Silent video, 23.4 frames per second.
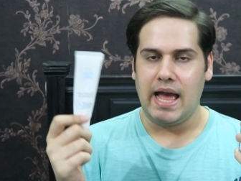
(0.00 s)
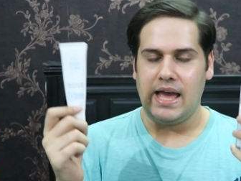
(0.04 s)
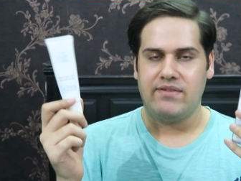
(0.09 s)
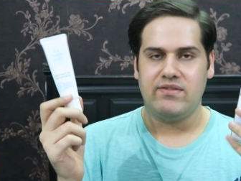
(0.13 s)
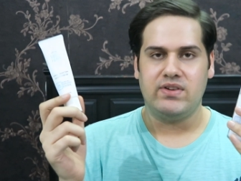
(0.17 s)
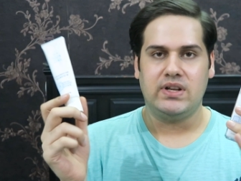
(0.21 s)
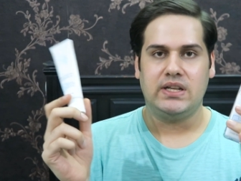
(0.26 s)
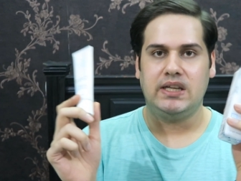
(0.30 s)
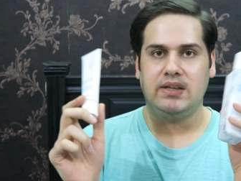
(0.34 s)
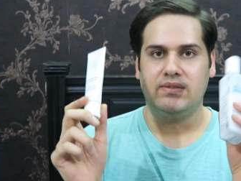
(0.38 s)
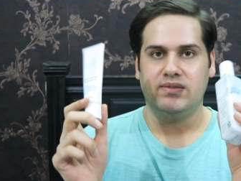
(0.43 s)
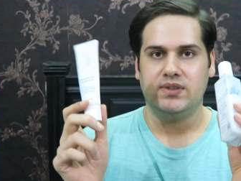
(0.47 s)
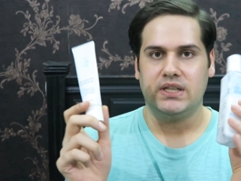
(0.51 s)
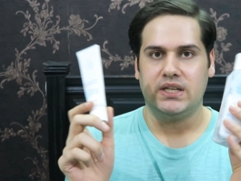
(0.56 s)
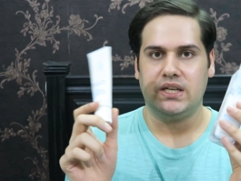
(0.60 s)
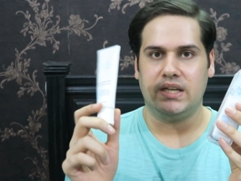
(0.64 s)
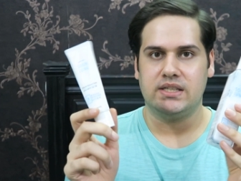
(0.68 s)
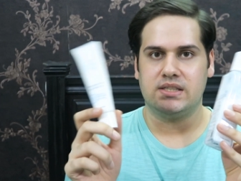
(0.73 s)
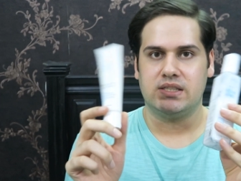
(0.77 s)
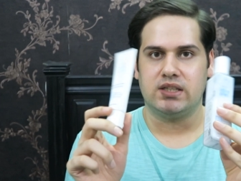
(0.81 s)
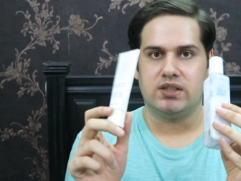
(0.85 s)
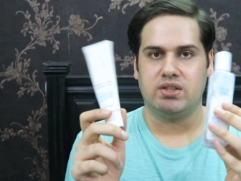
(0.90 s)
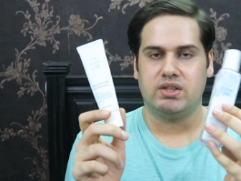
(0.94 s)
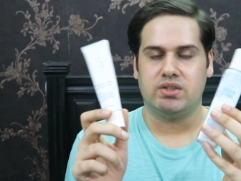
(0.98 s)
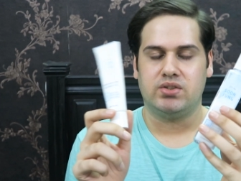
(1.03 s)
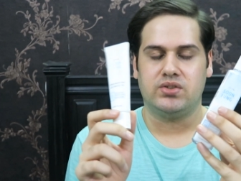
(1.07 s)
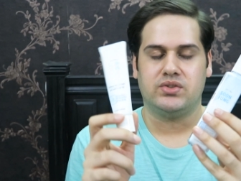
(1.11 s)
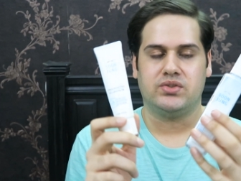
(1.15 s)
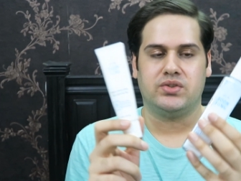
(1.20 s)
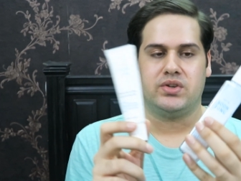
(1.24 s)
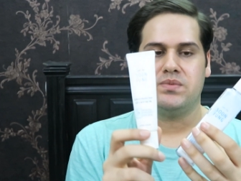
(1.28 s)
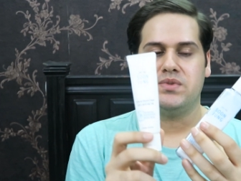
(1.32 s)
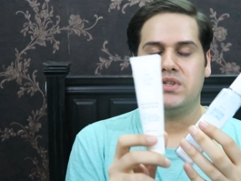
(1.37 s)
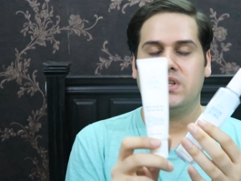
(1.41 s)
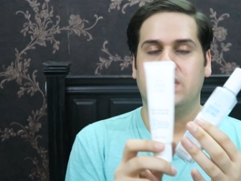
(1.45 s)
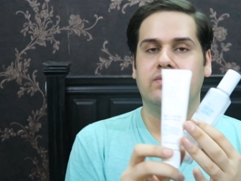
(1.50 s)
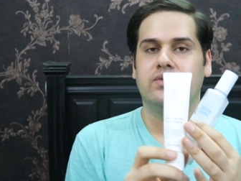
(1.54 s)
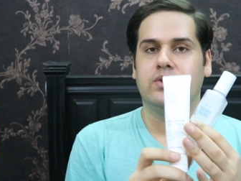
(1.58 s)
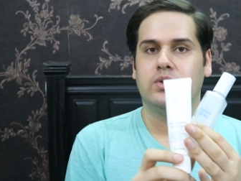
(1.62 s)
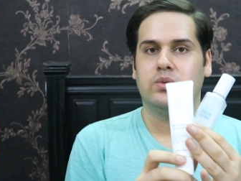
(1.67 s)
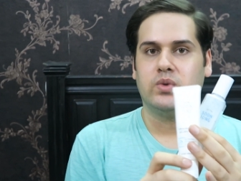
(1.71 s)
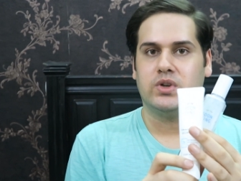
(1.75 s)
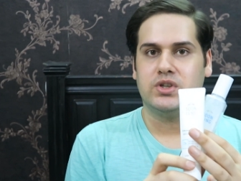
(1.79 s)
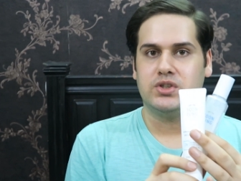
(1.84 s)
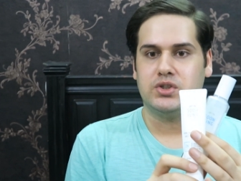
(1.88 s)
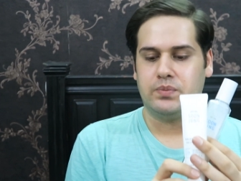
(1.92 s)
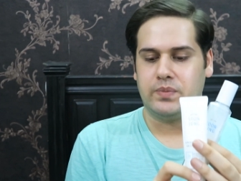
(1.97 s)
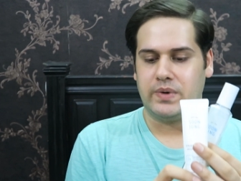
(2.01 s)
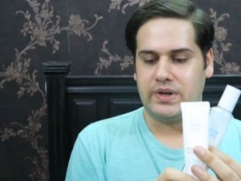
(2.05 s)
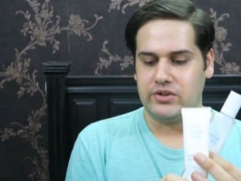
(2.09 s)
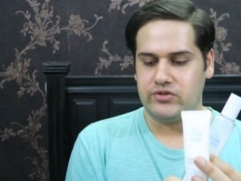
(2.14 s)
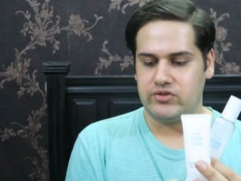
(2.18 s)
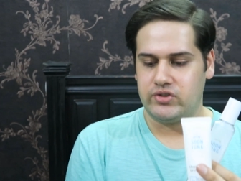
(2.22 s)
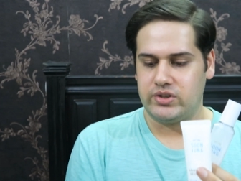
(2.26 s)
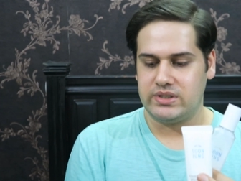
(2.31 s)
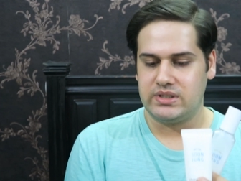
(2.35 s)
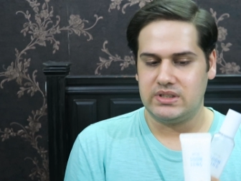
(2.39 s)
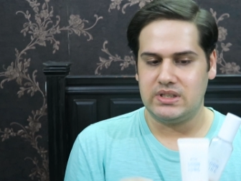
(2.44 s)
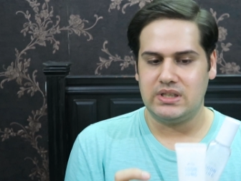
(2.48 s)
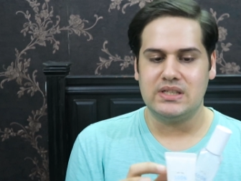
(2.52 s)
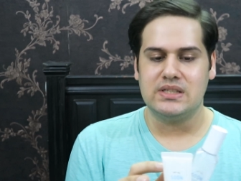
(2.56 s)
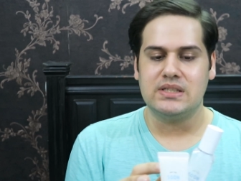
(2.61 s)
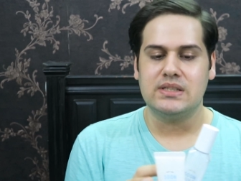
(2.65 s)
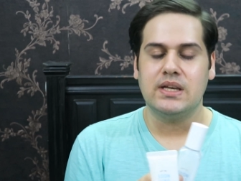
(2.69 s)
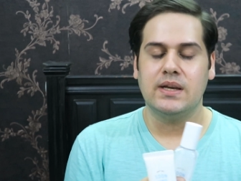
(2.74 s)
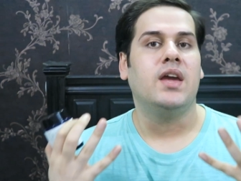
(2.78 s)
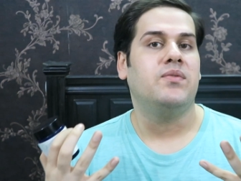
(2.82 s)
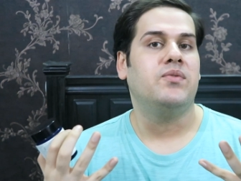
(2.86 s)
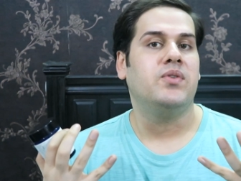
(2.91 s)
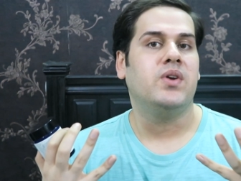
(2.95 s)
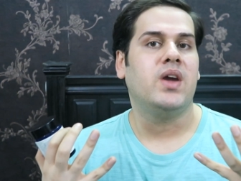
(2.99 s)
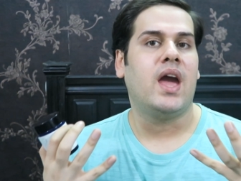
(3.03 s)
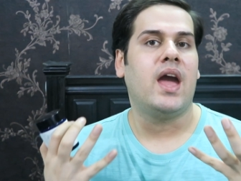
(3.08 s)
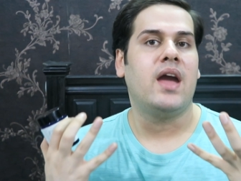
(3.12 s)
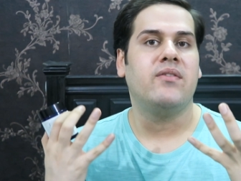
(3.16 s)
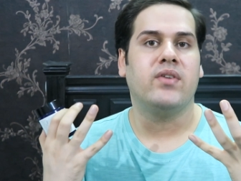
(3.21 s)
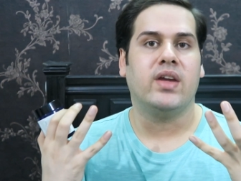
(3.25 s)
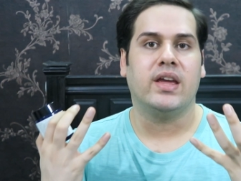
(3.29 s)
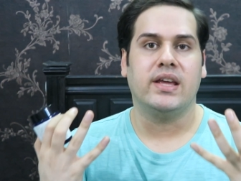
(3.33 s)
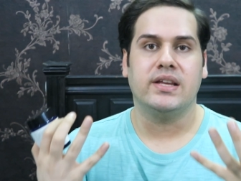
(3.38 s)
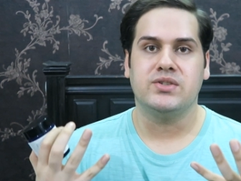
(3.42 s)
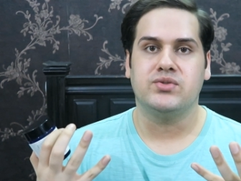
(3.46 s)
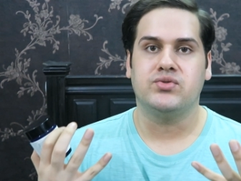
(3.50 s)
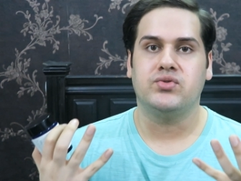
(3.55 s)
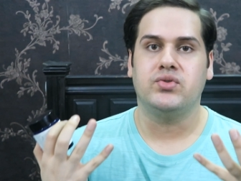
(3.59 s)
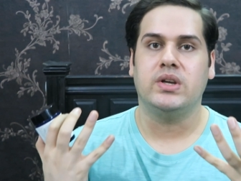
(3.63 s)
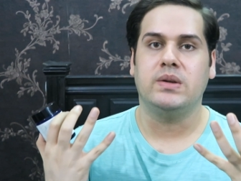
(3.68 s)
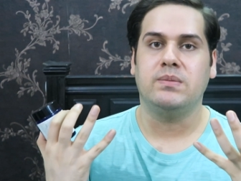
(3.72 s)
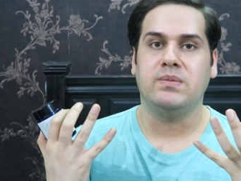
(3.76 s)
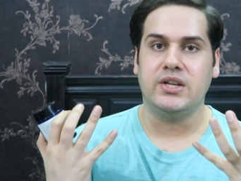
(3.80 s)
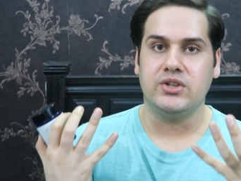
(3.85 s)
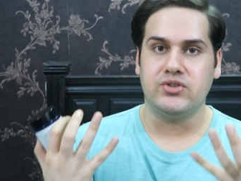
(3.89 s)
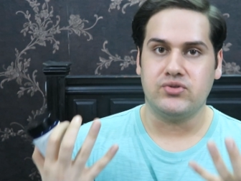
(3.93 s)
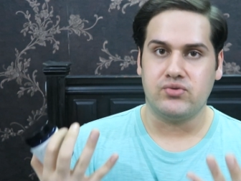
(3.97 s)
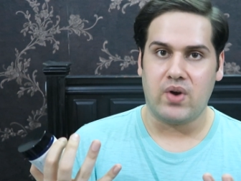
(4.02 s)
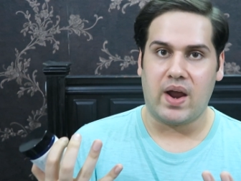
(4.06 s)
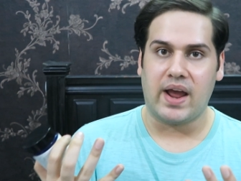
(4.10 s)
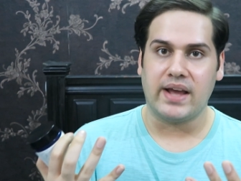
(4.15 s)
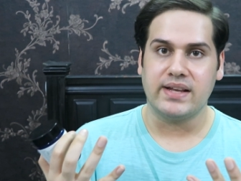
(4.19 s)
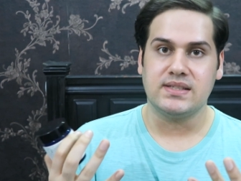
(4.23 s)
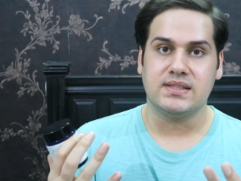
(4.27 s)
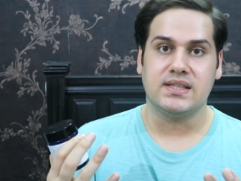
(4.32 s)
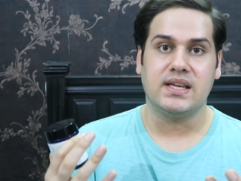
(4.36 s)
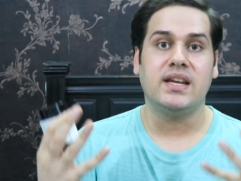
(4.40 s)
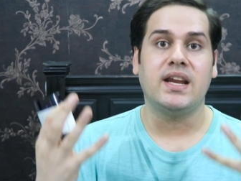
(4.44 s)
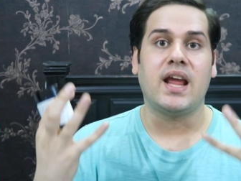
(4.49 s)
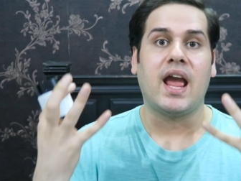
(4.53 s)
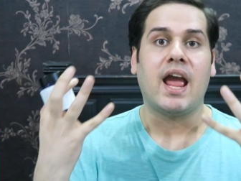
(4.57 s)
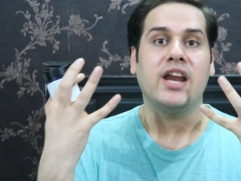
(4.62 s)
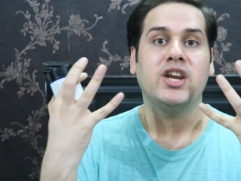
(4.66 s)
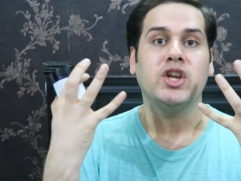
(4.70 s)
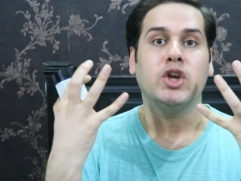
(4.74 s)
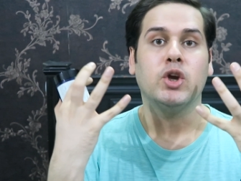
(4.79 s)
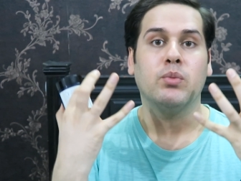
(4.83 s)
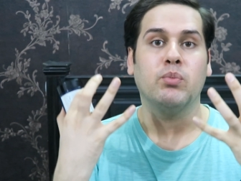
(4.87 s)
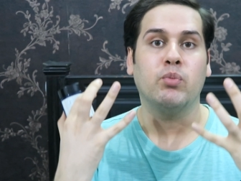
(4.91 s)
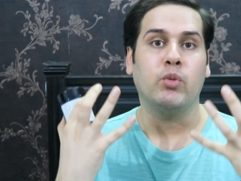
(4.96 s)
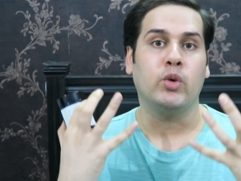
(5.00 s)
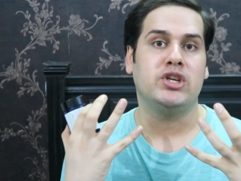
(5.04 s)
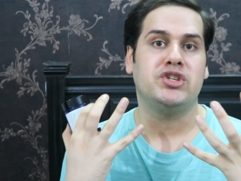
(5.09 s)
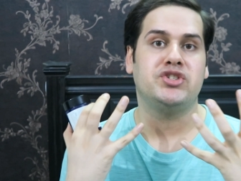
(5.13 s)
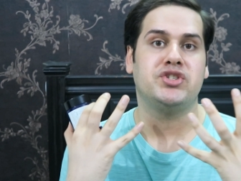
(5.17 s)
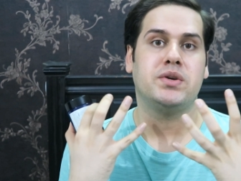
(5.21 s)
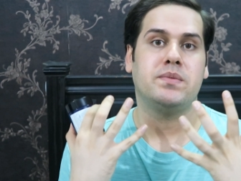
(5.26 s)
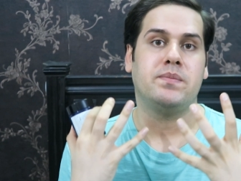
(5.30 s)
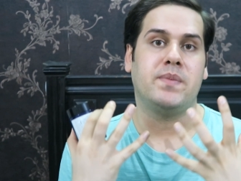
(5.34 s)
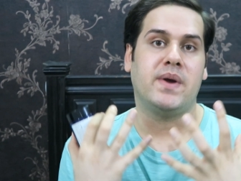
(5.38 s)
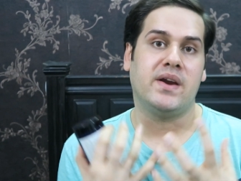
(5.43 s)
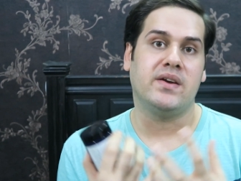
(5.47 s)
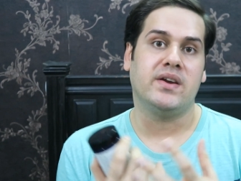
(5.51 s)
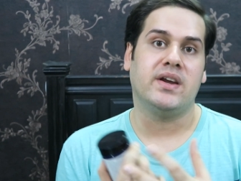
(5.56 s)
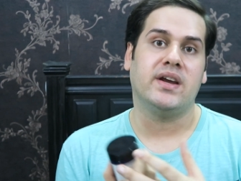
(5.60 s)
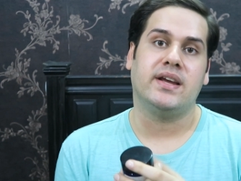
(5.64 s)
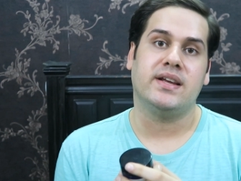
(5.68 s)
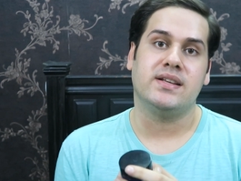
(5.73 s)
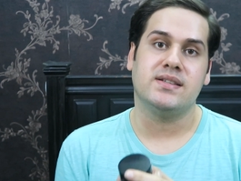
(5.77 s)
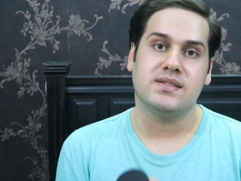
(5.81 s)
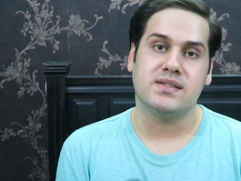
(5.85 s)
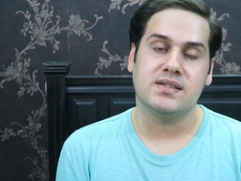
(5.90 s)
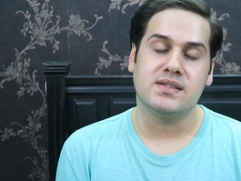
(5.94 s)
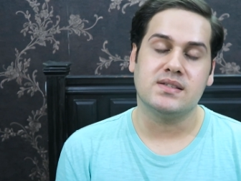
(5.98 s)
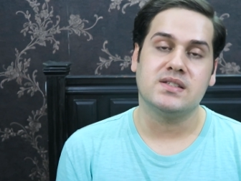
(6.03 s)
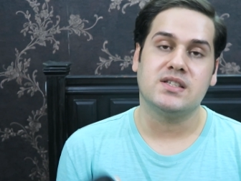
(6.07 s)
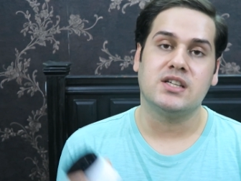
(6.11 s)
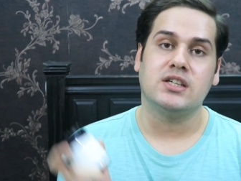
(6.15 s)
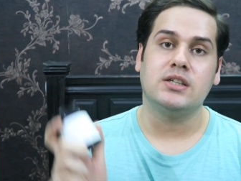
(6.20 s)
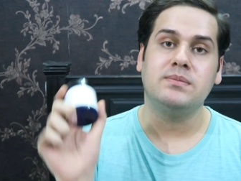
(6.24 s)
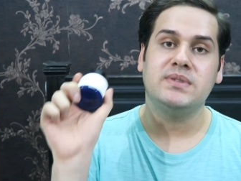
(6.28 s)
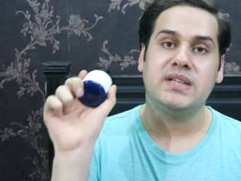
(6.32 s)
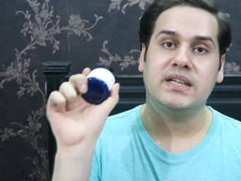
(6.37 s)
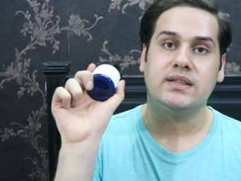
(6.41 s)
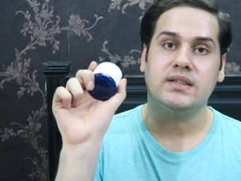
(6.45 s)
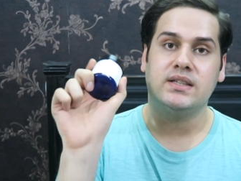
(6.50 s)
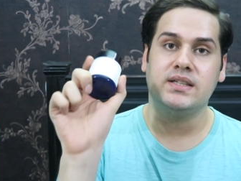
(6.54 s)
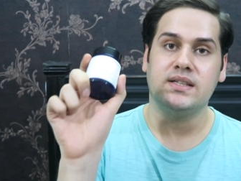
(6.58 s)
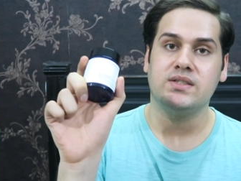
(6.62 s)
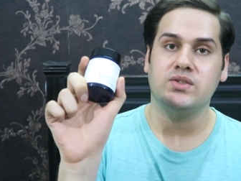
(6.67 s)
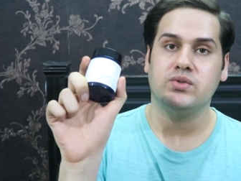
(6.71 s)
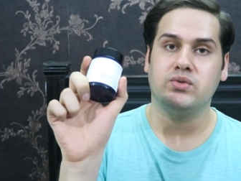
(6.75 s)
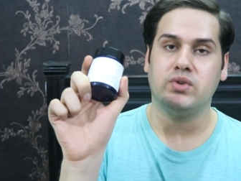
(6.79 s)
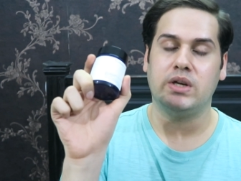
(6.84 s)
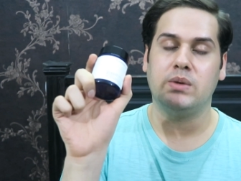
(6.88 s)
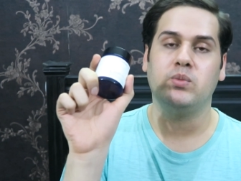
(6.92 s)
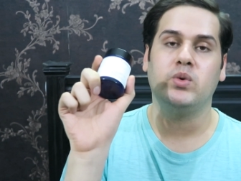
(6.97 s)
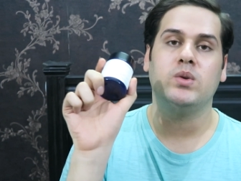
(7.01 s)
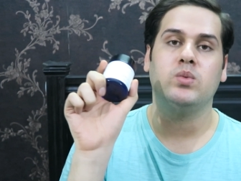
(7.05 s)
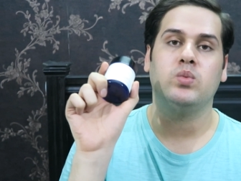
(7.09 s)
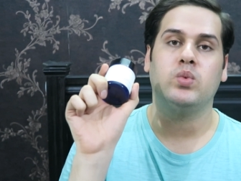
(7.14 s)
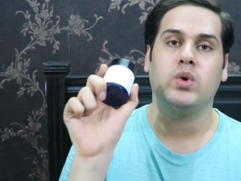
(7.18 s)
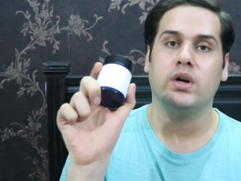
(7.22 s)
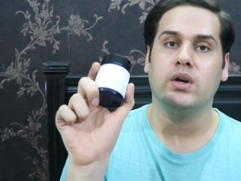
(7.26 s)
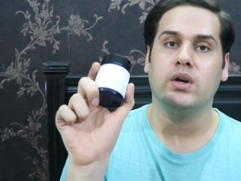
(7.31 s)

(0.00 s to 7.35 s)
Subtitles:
I will leave the links in the description if you want to purchase these. If you have extremely dry skin and your moisture barrier is disturbed, then this cream will